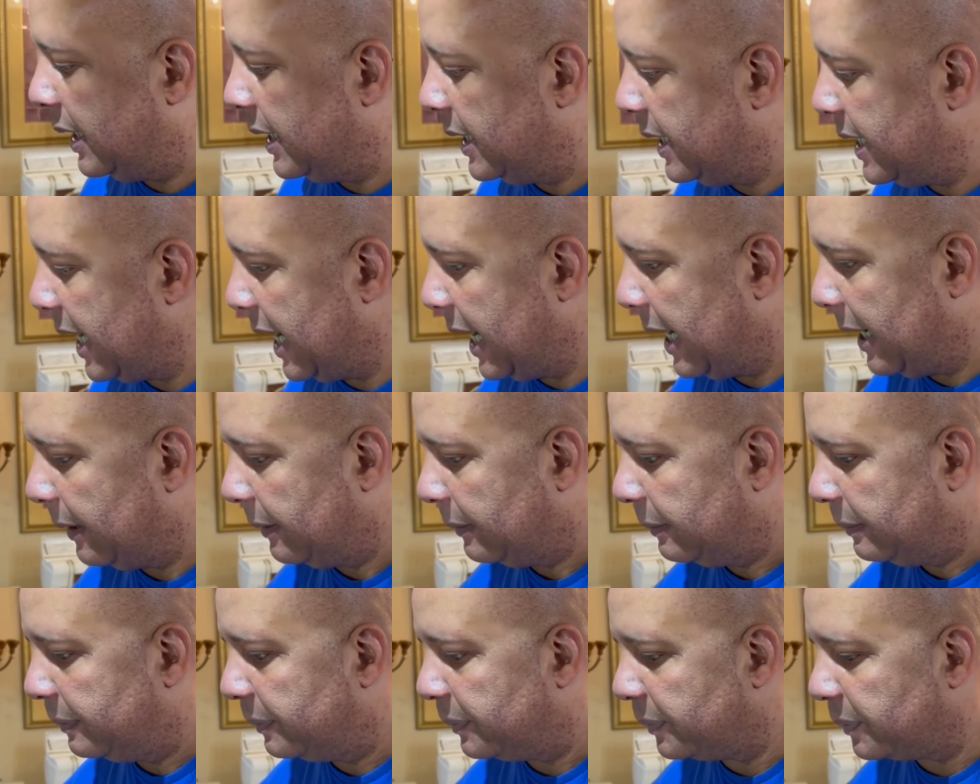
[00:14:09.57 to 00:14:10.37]

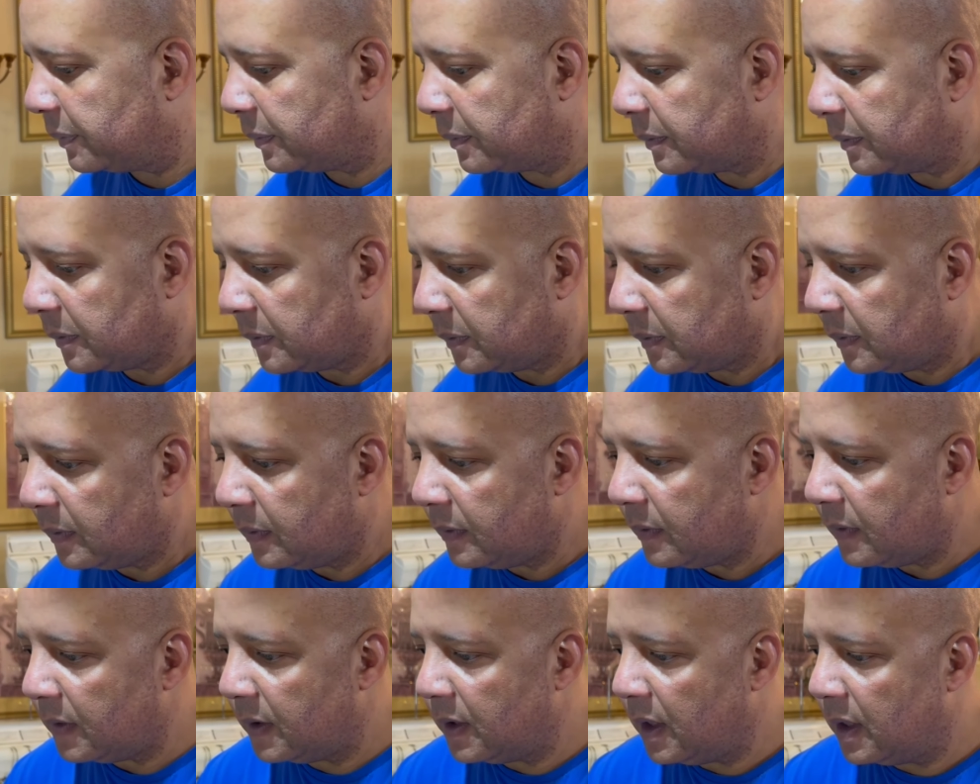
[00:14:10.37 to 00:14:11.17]
Now,
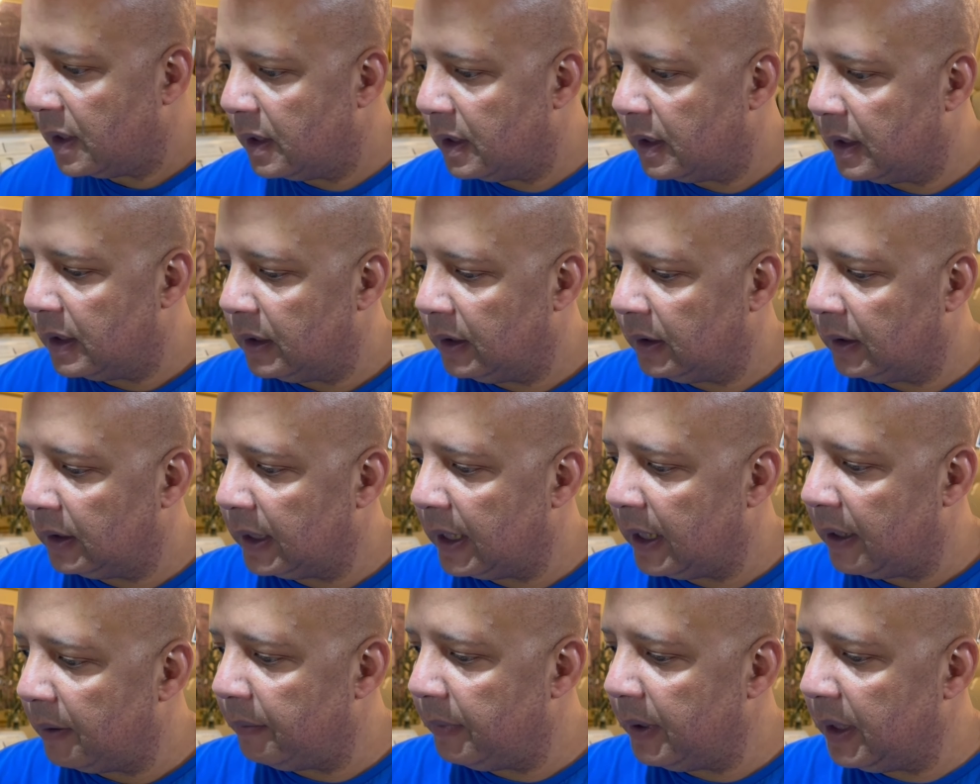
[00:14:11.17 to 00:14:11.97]

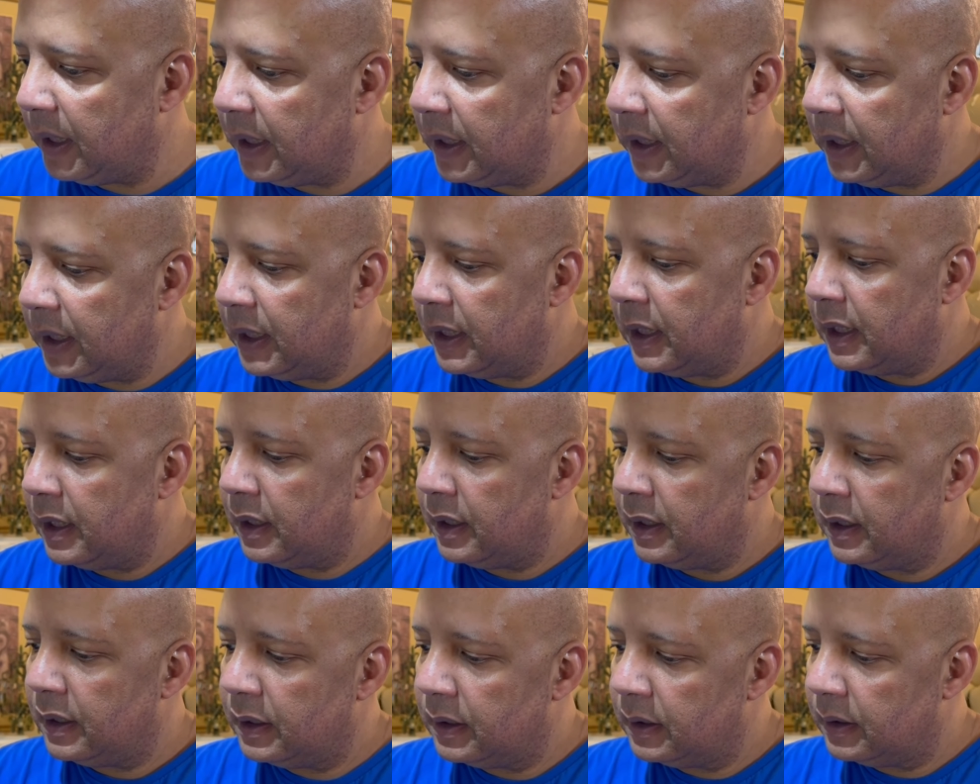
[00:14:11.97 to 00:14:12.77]
let me
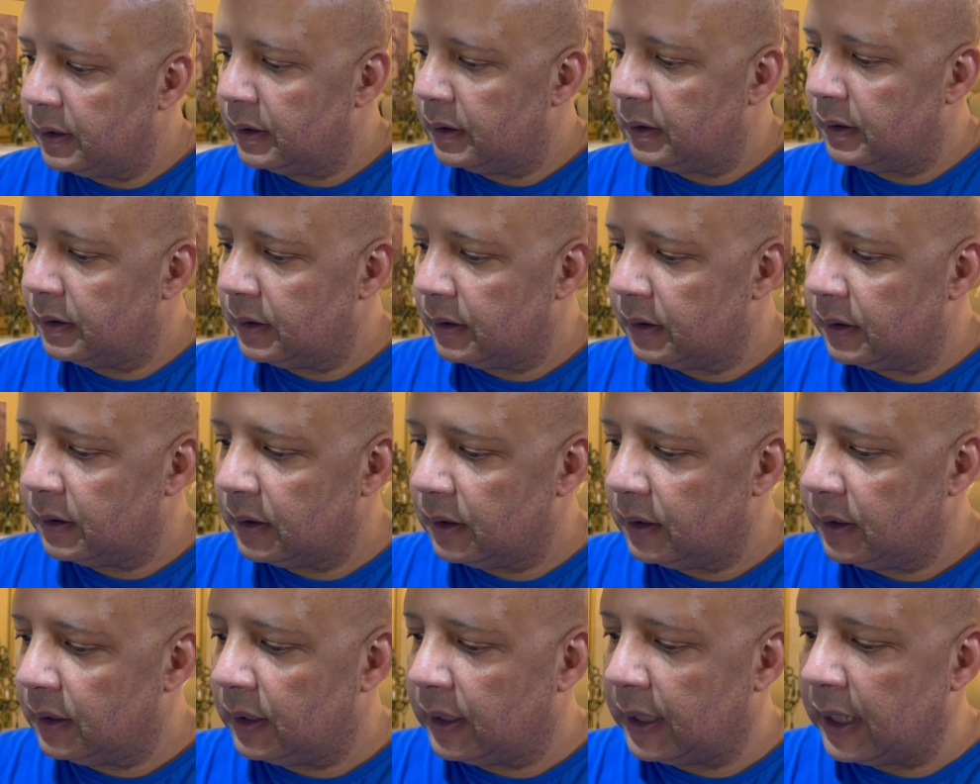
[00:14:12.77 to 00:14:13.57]

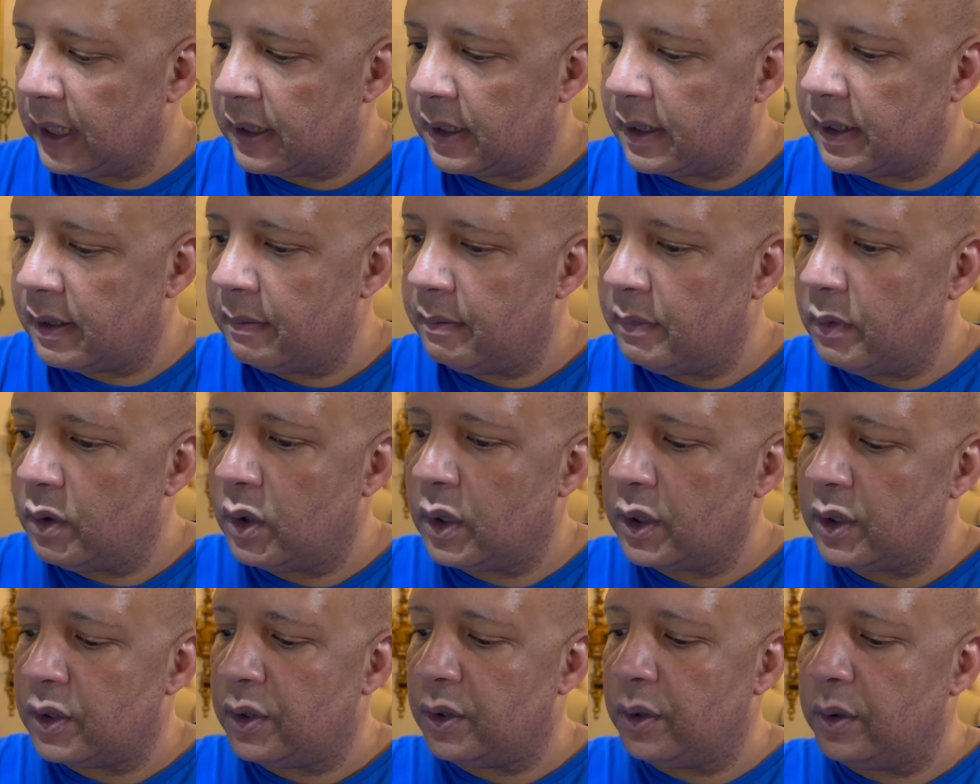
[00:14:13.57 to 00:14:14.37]
get some
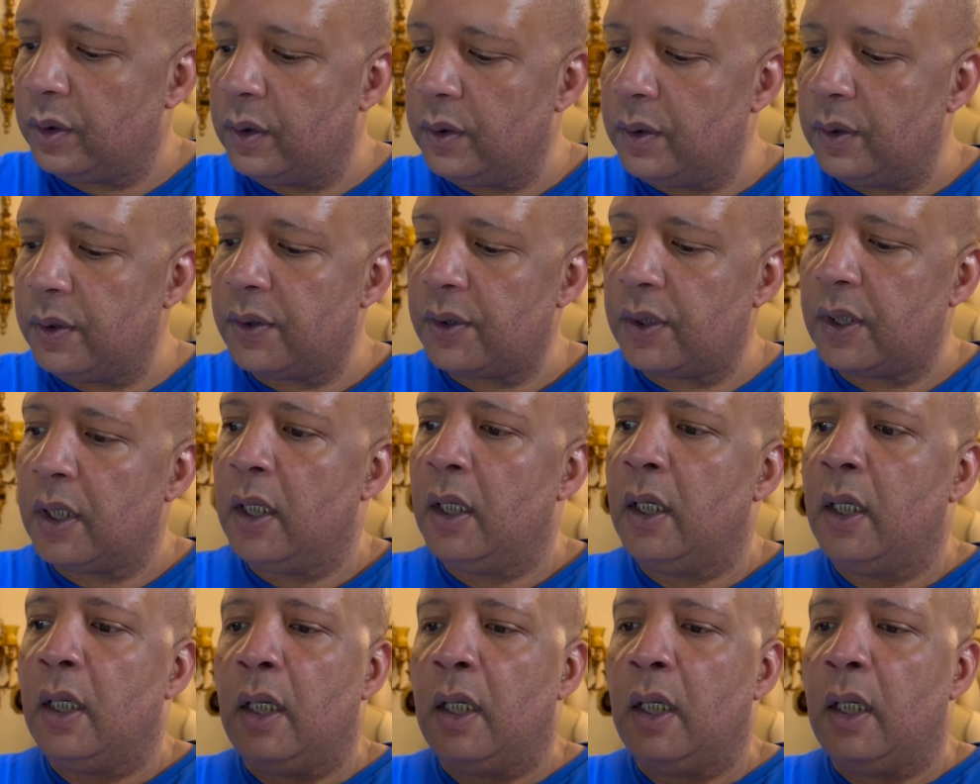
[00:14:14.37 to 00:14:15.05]
more tools.